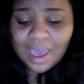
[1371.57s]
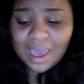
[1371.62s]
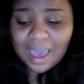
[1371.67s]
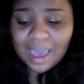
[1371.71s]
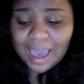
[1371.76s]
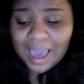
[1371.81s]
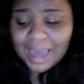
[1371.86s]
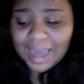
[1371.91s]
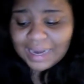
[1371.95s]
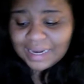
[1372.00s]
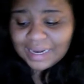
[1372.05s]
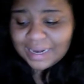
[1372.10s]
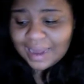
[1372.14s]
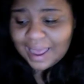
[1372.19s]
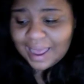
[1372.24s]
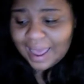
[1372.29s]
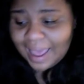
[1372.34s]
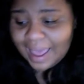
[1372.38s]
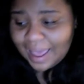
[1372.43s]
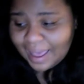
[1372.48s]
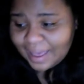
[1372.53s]
I didn't
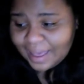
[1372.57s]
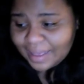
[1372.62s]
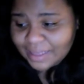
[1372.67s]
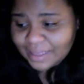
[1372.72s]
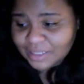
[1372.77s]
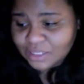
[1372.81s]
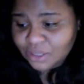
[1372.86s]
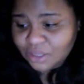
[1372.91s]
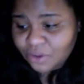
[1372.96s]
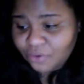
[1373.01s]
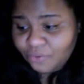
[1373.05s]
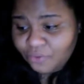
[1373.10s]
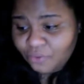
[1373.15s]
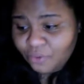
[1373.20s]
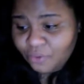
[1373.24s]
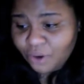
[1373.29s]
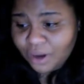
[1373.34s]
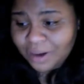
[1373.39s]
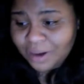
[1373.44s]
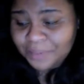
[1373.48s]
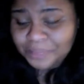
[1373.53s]
ask
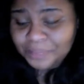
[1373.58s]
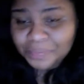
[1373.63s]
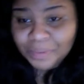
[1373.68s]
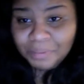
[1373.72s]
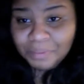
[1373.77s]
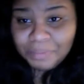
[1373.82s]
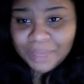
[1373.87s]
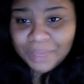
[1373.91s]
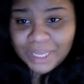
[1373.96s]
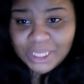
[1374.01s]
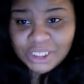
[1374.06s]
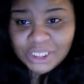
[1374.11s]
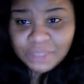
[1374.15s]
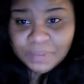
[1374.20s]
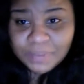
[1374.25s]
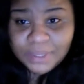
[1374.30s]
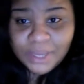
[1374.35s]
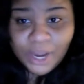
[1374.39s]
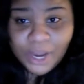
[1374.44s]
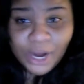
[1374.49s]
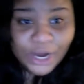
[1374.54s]
for me to
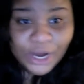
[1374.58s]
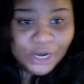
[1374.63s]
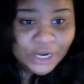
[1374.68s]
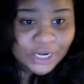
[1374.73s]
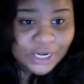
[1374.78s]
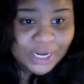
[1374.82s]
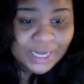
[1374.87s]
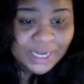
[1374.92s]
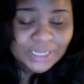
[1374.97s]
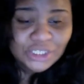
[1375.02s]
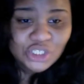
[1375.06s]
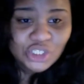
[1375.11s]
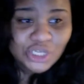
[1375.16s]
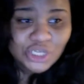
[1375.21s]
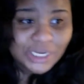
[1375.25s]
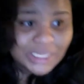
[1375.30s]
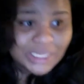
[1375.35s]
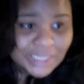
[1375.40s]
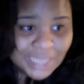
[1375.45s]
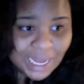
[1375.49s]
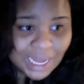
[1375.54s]
be hurt and
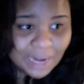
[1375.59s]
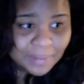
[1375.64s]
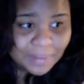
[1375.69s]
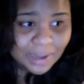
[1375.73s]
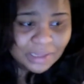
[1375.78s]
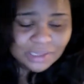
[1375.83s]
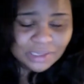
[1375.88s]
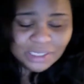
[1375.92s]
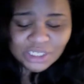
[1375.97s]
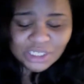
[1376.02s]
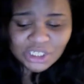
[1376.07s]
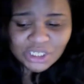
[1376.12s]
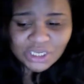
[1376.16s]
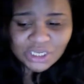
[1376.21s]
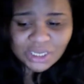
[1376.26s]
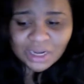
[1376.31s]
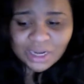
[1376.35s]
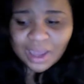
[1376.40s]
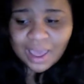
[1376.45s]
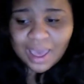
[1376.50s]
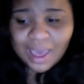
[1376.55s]
stressed out about the
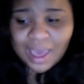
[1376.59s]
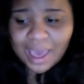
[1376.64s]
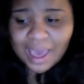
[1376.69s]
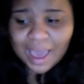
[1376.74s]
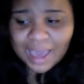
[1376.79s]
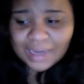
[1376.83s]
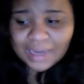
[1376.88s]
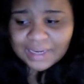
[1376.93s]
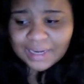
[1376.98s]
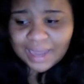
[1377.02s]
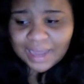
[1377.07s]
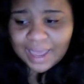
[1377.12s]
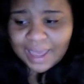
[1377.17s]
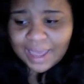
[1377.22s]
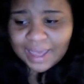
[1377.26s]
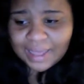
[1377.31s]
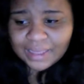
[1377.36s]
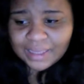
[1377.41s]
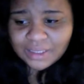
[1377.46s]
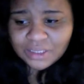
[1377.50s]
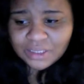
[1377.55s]
shit. I didn't
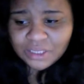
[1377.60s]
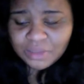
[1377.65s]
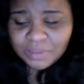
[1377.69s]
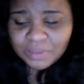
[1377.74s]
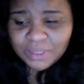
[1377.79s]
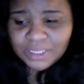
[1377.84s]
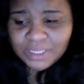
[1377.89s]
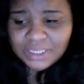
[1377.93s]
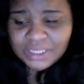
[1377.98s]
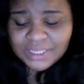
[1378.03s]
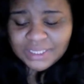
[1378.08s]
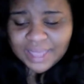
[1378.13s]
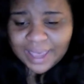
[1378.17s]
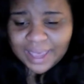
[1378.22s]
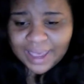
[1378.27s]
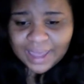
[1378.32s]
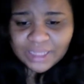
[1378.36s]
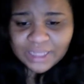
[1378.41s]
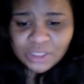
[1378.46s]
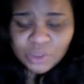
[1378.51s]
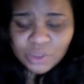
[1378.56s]
ask to be
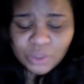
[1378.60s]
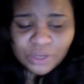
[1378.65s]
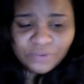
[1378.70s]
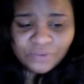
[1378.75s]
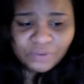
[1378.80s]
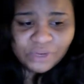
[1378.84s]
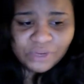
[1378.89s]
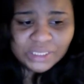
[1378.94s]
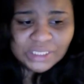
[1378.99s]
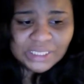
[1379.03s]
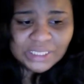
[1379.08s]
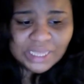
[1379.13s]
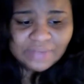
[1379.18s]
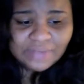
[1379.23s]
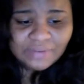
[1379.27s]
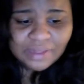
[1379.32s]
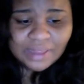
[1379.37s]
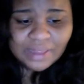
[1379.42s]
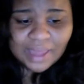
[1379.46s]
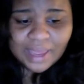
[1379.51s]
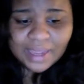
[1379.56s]
sad
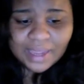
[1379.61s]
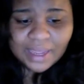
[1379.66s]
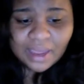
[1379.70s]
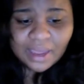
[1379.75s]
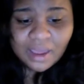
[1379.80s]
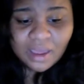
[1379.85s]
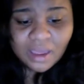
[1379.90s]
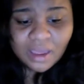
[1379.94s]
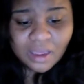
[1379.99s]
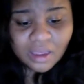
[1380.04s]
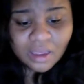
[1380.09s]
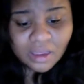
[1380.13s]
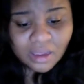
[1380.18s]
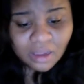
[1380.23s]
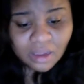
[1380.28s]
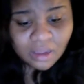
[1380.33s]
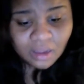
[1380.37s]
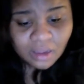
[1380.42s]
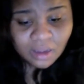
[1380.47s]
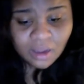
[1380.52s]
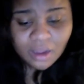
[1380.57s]
24/7. Like,
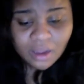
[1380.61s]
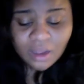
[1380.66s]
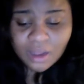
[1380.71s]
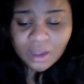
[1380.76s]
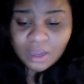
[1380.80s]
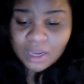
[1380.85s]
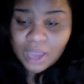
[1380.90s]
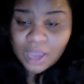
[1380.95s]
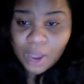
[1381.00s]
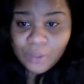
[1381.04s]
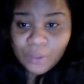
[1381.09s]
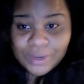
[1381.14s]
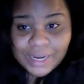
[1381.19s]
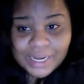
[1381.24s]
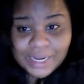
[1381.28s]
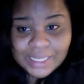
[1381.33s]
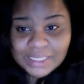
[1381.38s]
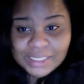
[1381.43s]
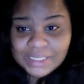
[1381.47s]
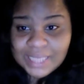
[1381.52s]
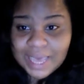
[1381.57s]
y'all, when I
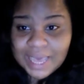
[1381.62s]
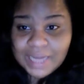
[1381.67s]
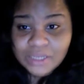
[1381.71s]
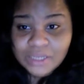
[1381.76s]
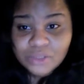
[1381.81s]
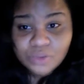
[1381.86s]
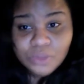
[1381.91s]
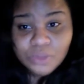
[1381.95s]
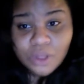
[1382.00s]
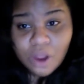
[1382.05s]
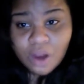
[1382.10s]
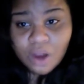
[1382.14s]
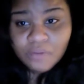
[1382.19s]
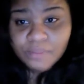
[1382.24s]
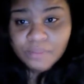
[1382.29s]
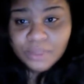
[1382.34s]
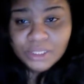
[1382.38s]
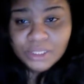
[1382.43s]
get sad, it's really hard for me to